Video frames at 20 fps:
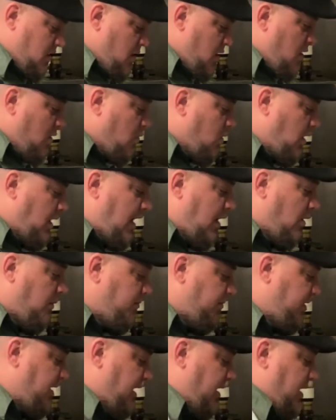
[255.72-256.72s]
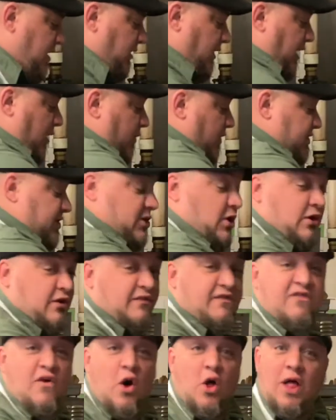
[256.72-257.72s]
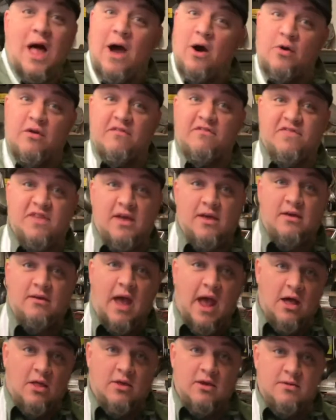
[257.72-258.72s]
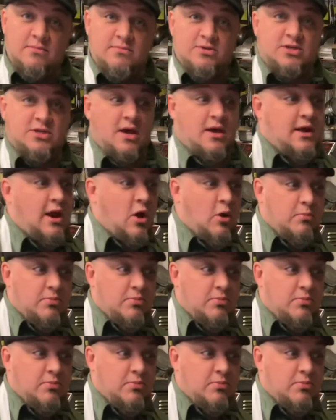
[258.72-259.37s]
will help the liquid start to fall out of the alliums and help